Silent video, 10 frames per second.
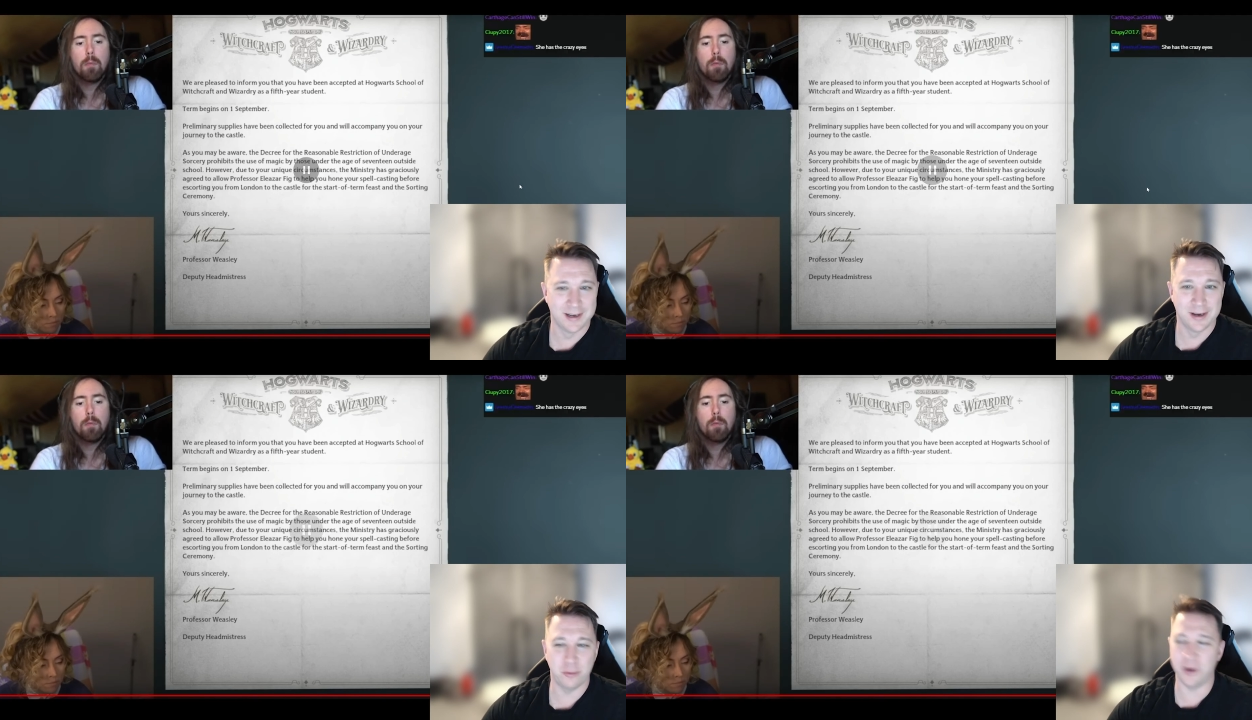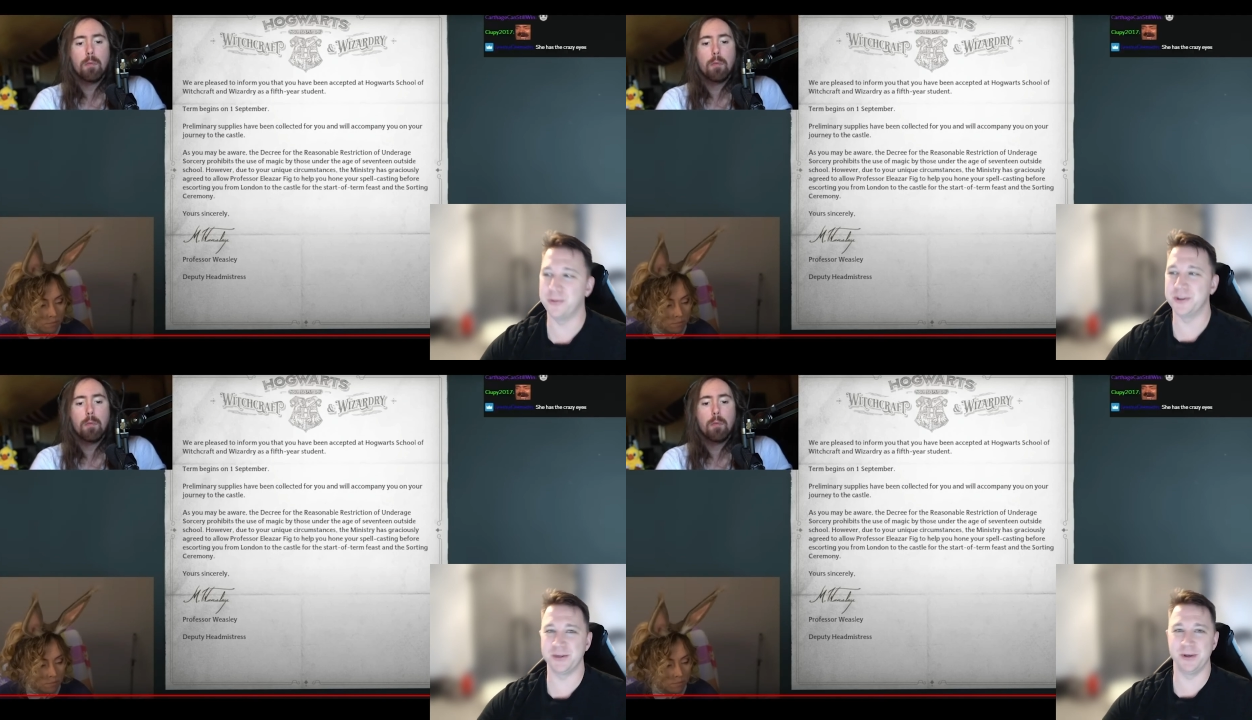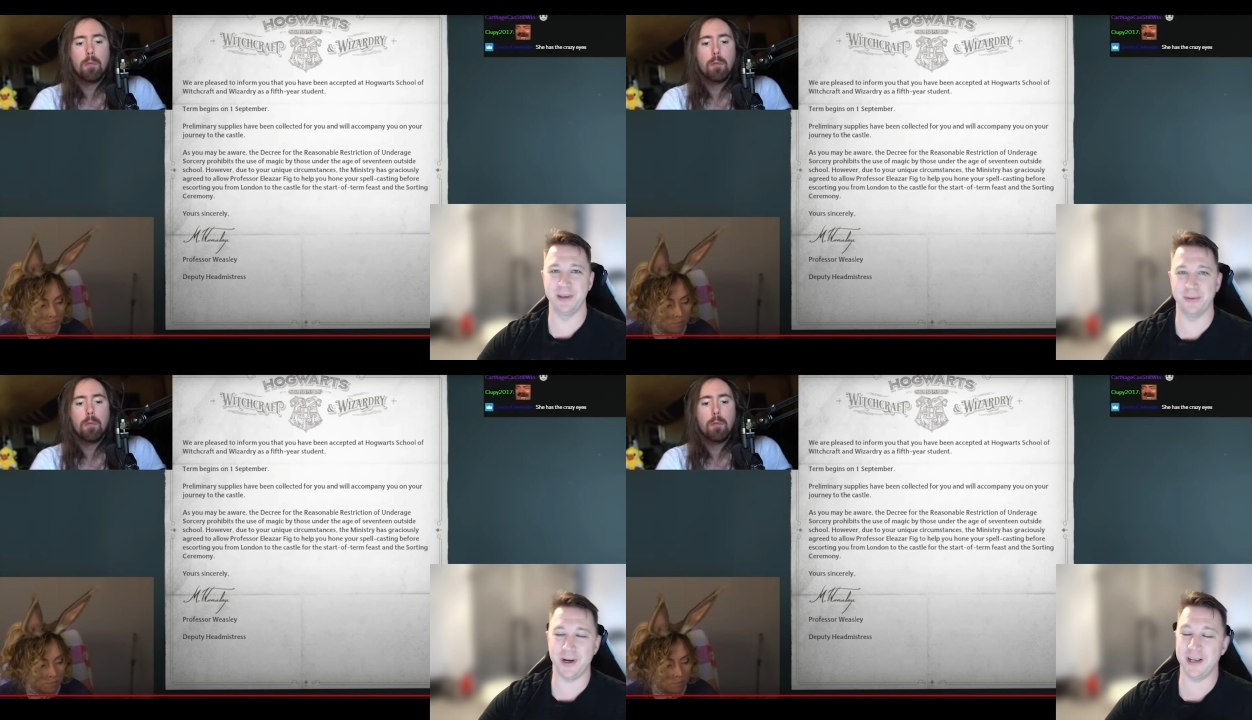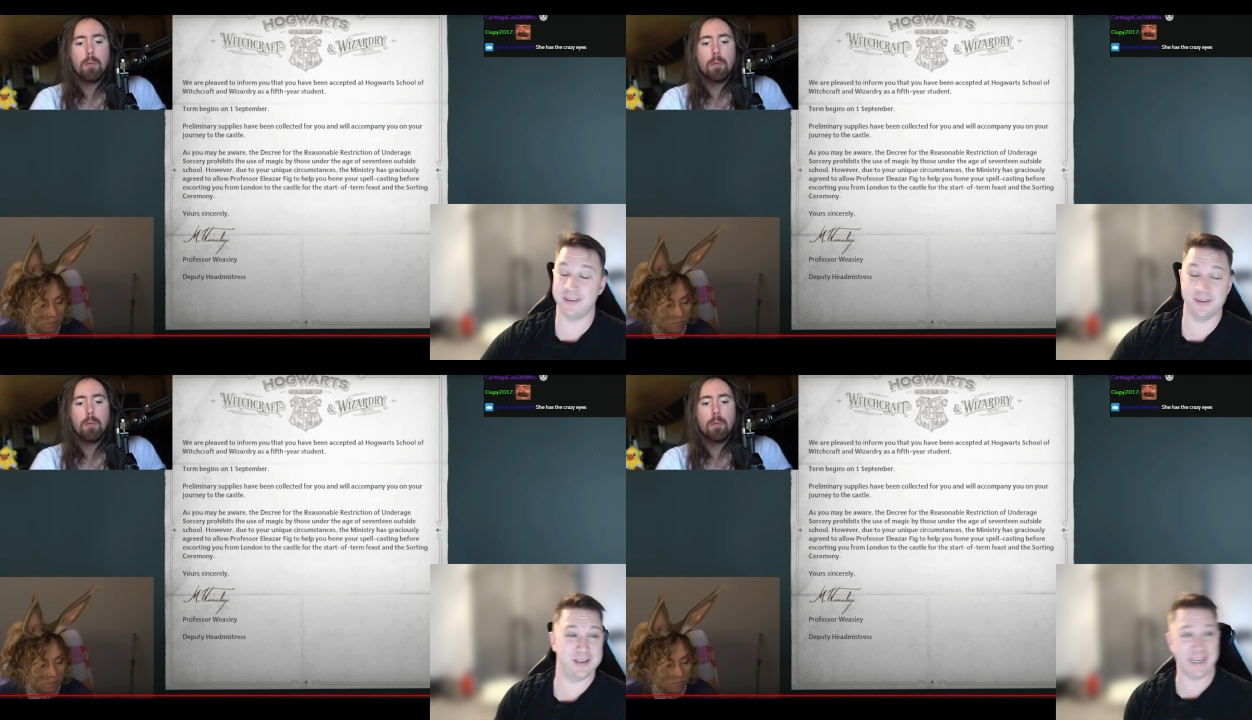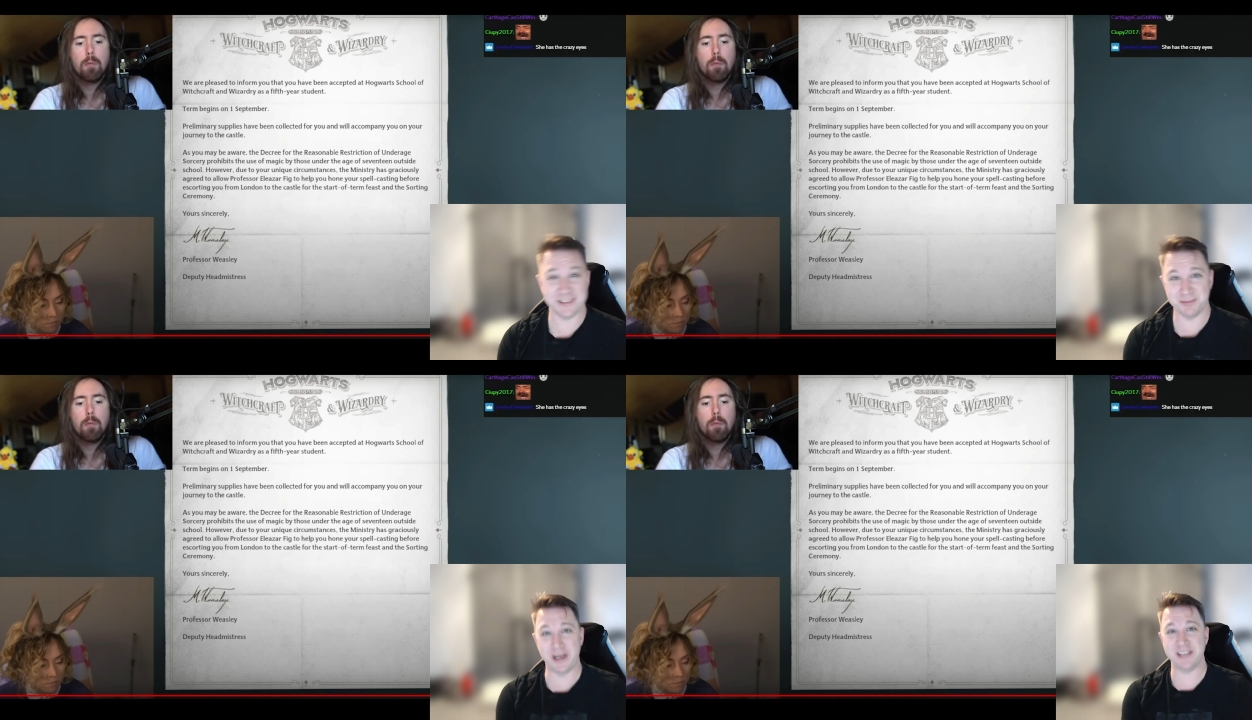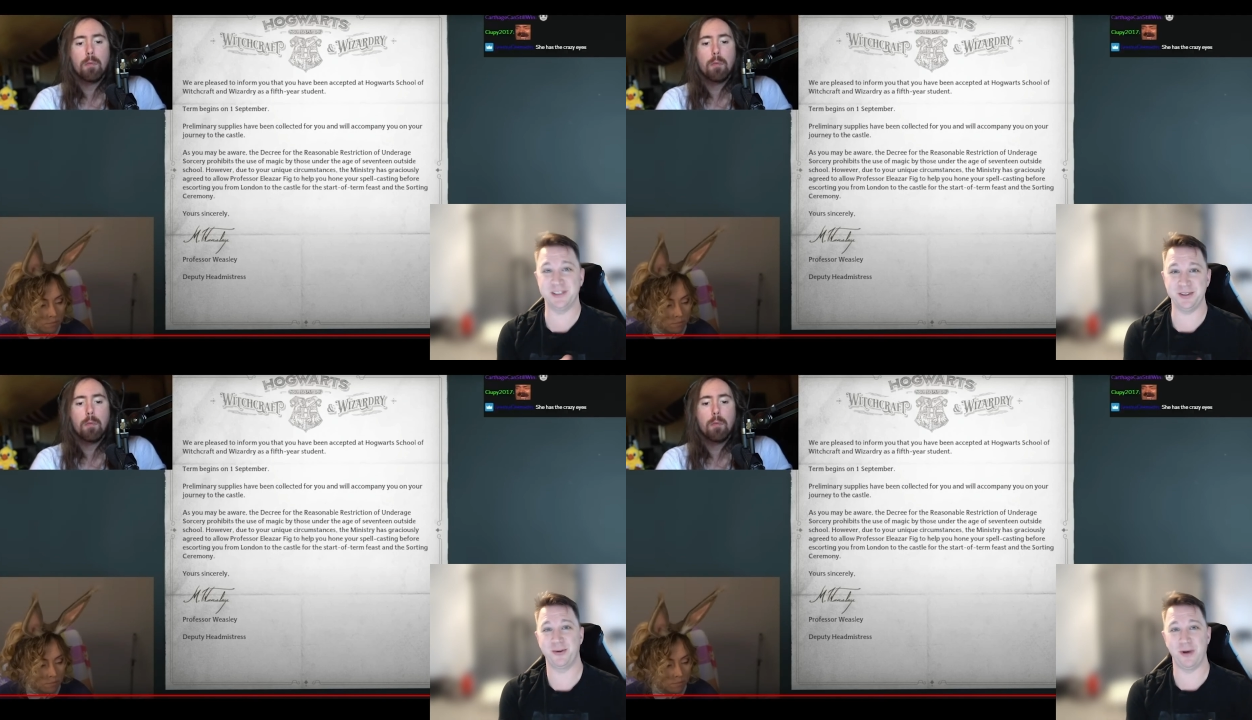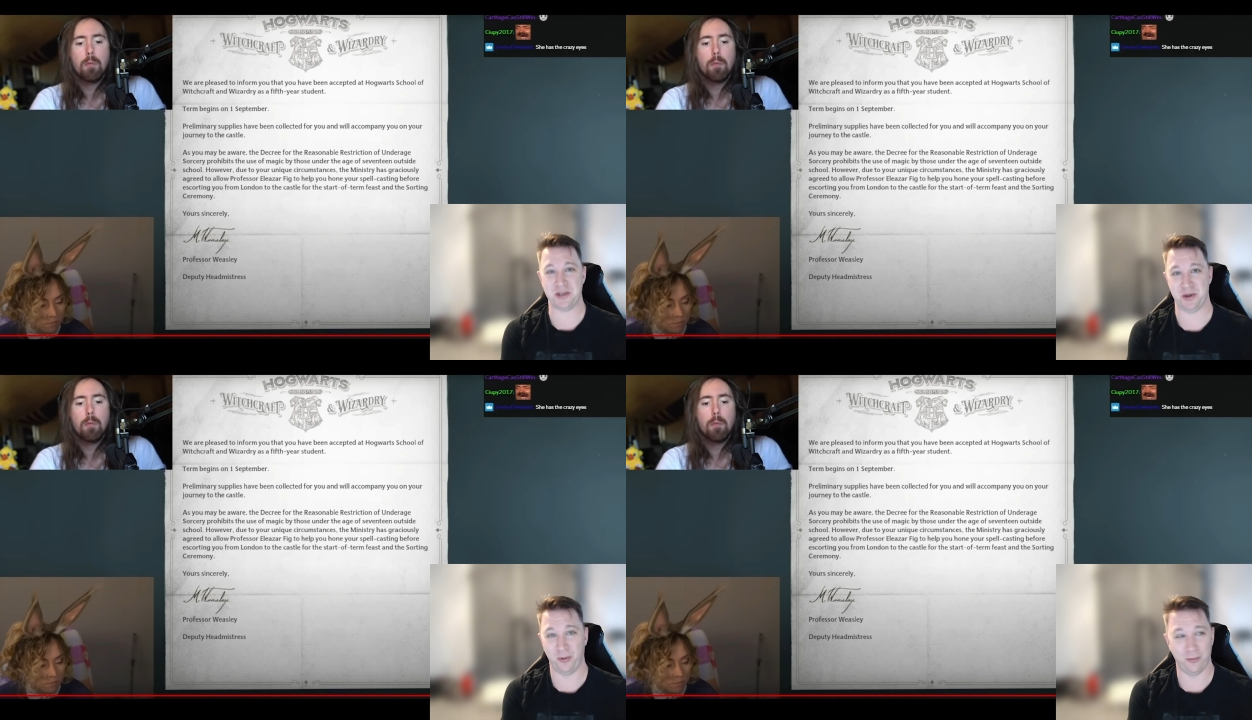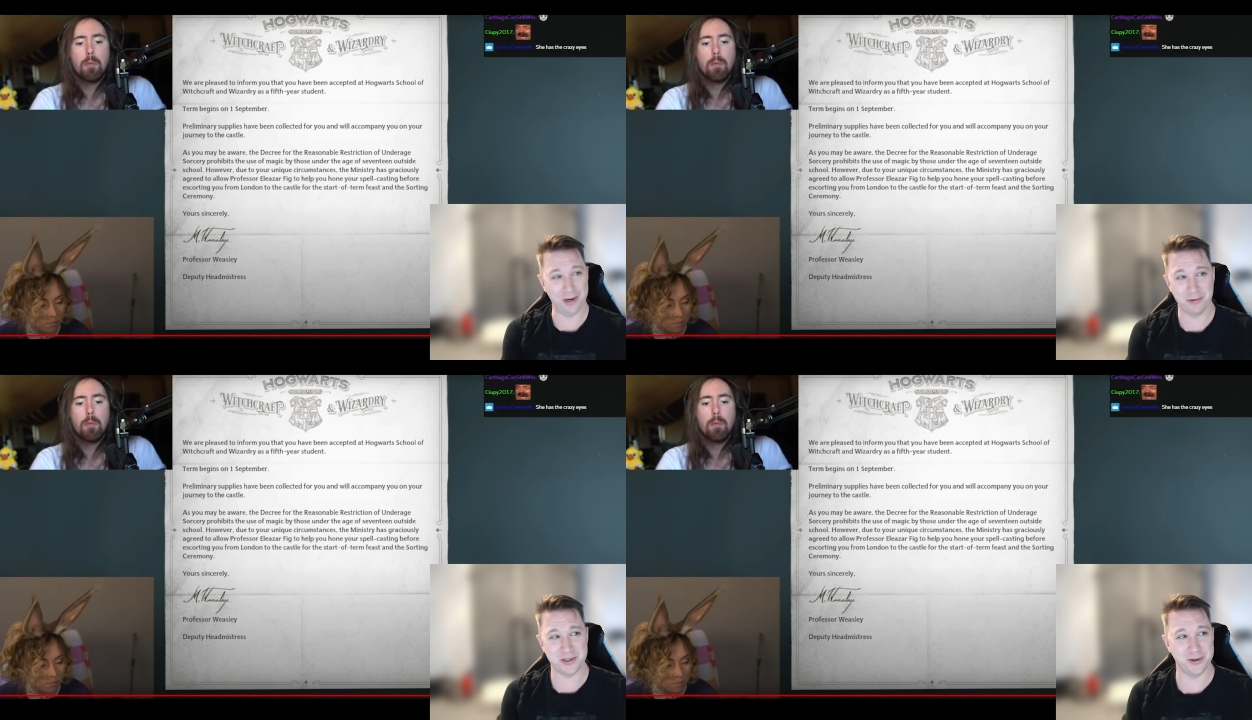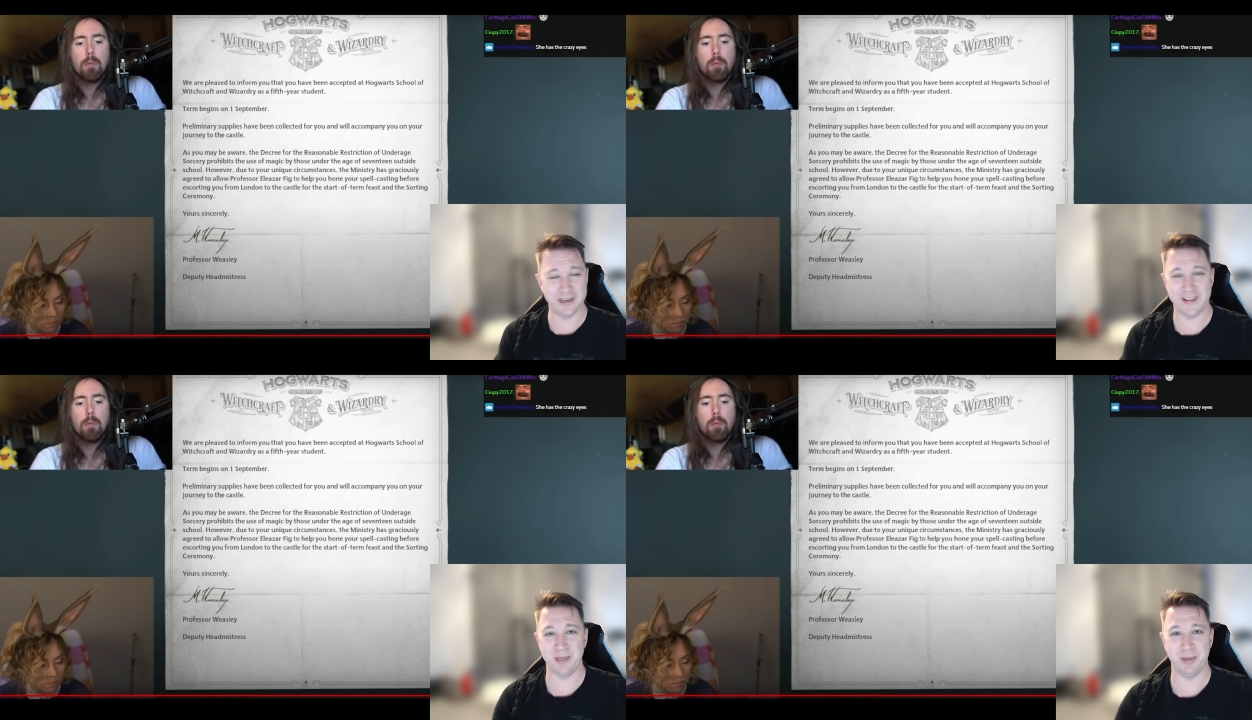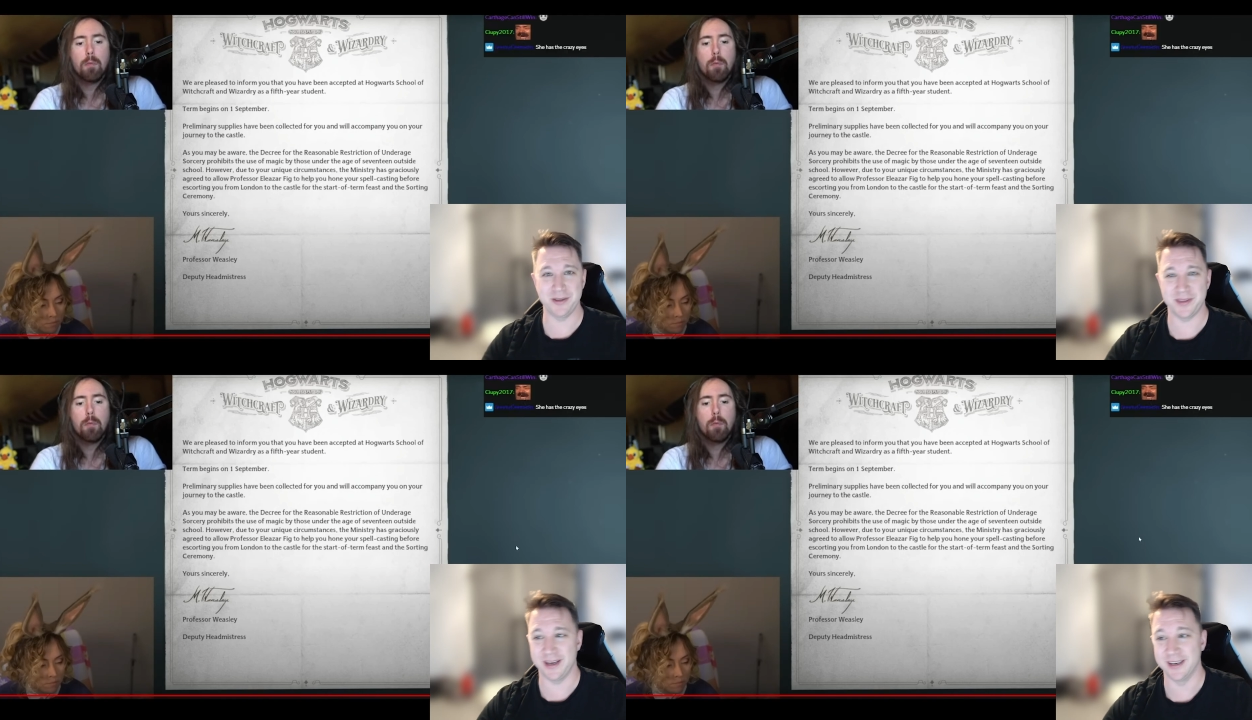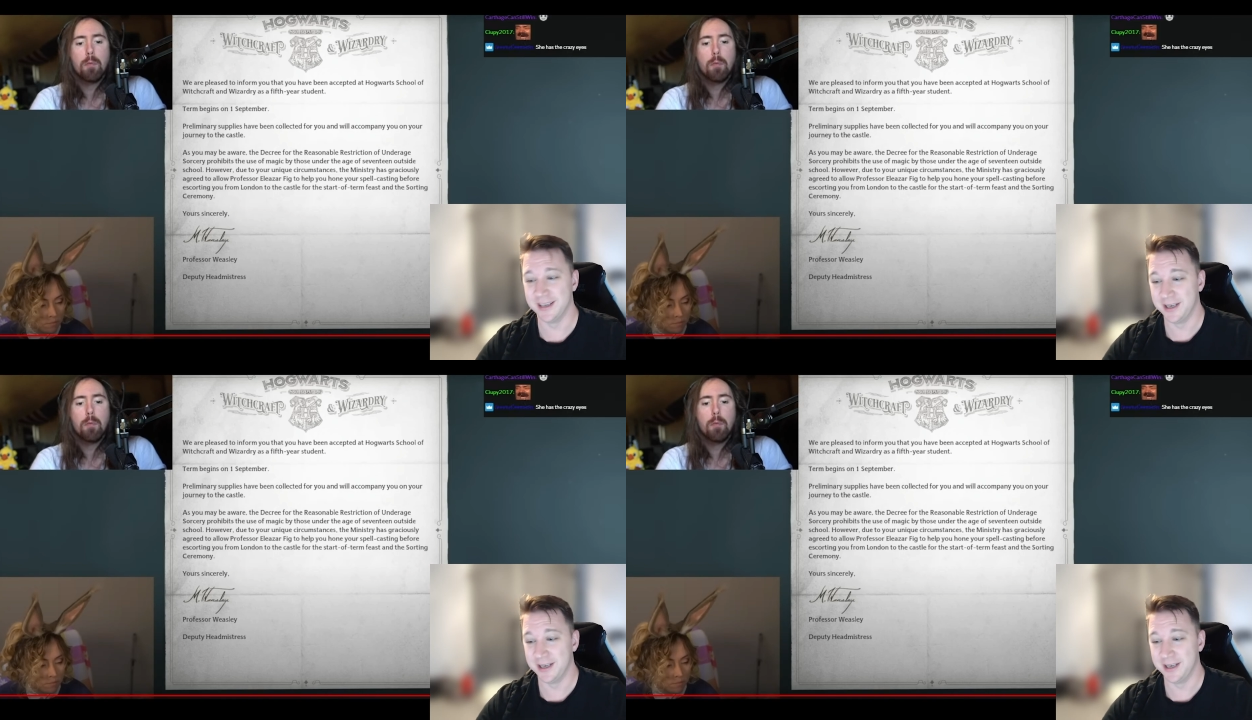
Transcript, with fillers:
Speaker 1: Why would you hear it? What? That's a good question. Why would you hear anything about that?